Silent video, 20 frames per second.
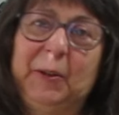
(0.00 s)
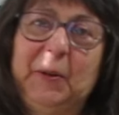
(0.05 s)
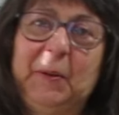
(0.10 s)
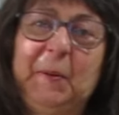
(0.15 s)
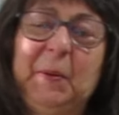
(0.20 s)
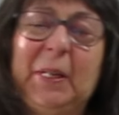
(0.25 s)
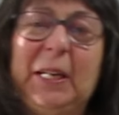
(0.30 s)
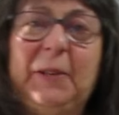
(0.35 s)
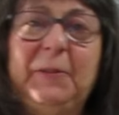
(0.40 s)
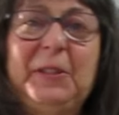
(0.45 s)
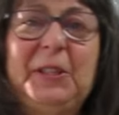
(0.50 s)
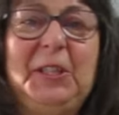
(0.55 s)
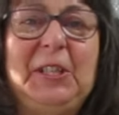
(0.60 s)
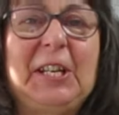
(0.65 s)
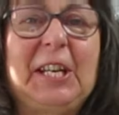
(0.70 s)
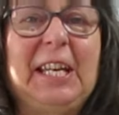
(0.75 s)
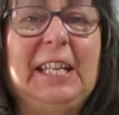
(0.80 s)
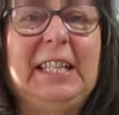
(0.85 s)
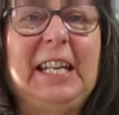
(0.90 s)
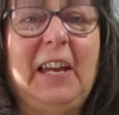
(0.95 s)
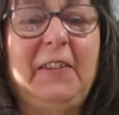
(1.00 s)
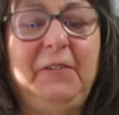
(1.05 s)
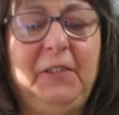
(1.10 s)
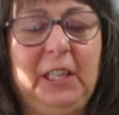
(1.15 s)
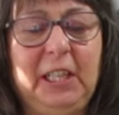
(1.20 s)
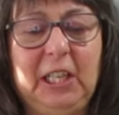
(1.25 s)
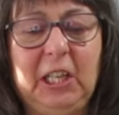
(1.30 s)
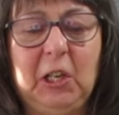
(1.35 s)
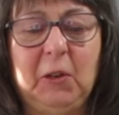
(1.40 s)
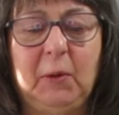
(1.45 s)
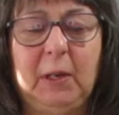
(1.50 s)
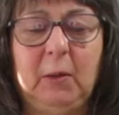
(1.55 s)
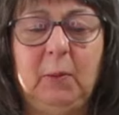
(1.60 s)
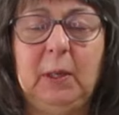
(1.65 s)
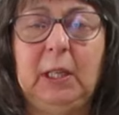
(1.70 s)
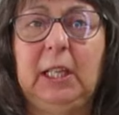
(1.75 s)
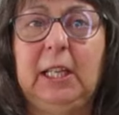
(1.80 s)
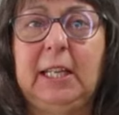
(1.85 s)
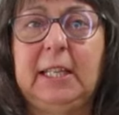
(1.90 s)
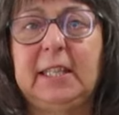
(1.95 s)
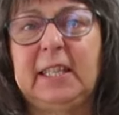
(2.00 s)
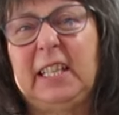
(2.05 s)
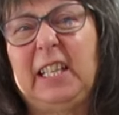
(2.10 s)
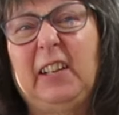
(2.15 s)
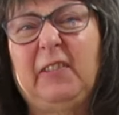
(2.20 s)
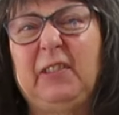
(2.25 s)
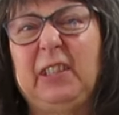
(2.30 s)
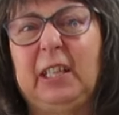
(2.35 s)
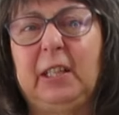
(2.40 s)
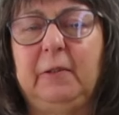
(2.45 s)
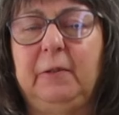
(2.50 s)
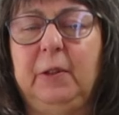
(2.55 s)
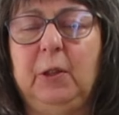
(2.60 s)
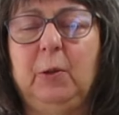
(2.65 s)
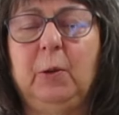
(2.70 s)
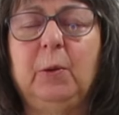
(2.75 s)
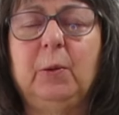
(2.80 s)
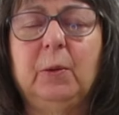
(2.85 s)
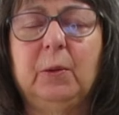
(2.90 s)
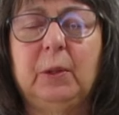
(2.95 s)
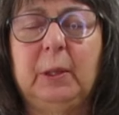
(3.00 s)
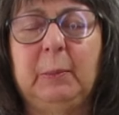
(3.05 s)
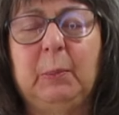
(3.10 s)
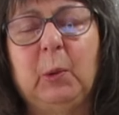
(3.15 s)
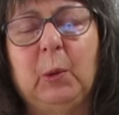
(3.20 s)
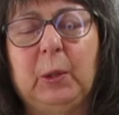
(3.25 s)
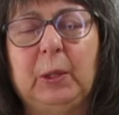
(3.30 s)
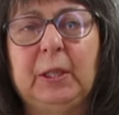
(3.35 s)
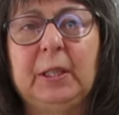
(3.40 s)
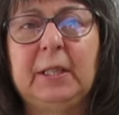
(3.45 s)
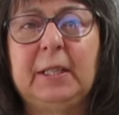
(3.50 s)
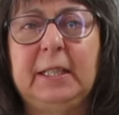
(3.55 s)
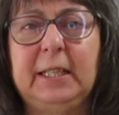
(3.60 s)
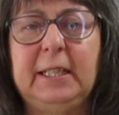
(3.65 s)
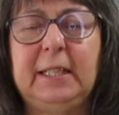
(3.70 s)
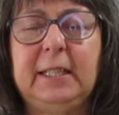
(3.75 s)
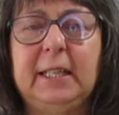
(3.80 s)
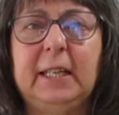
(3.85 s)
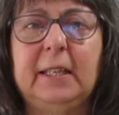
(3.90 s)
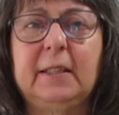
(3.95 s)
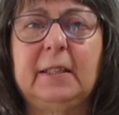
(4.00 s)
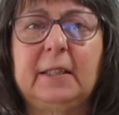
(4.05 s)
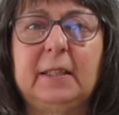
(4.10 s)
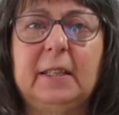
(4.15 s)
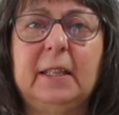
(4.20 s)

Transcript: When I was checking that video, I realized I left out a few important details.